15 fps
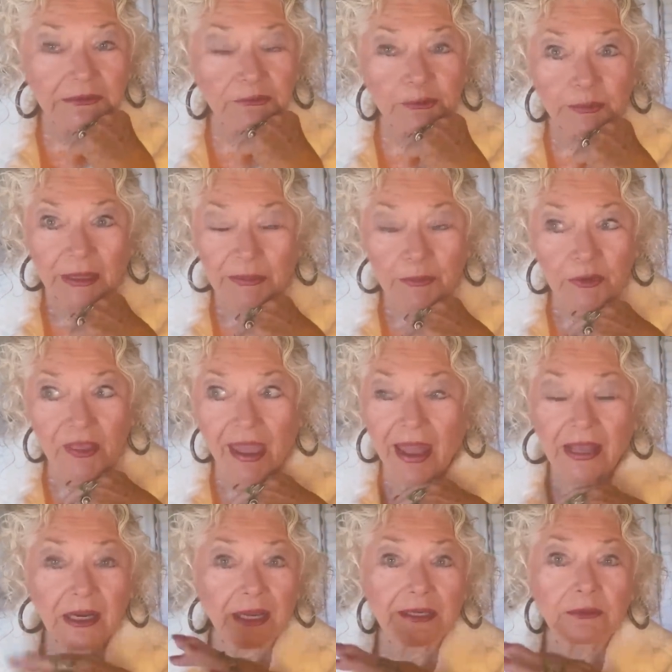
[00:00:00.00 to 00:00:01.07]
Remember
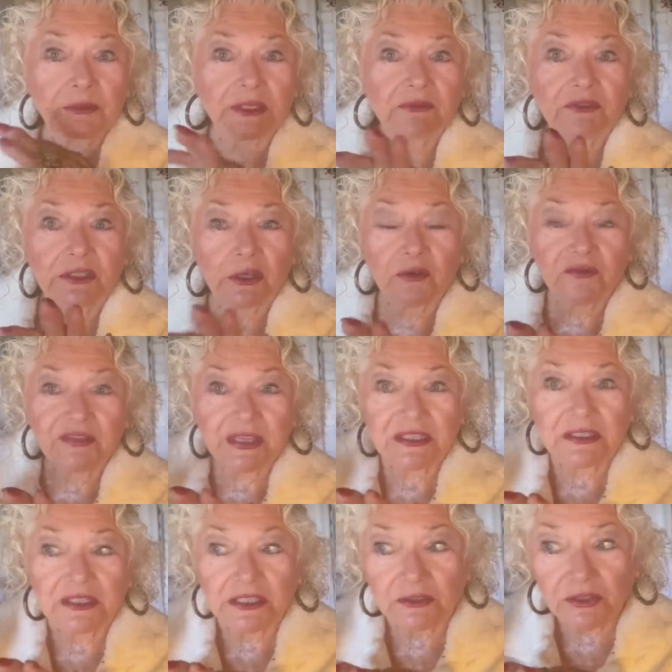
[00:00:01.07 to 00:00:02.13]
that? I don't even know if they
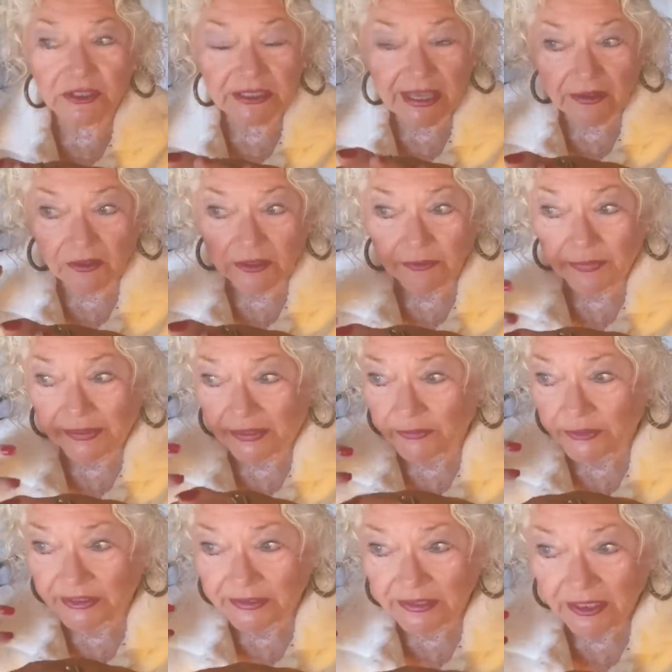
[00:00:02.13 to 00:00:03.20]
still sell it, but it
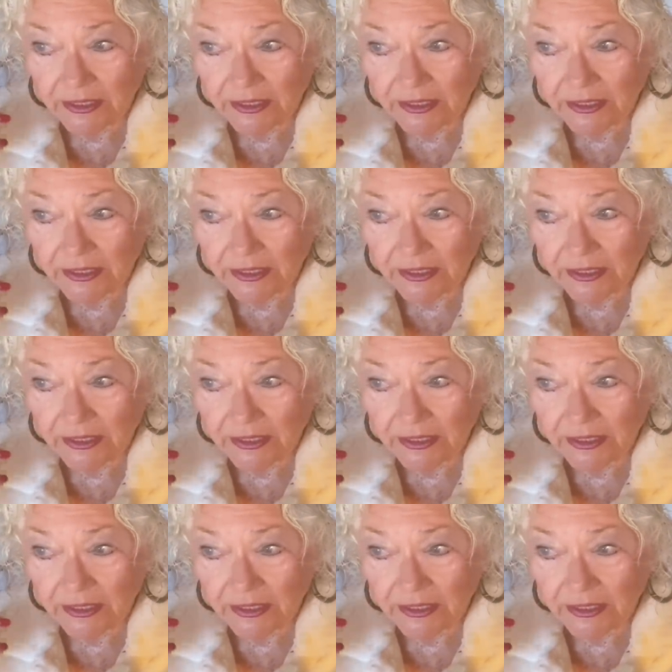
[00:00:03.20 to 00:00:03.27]
was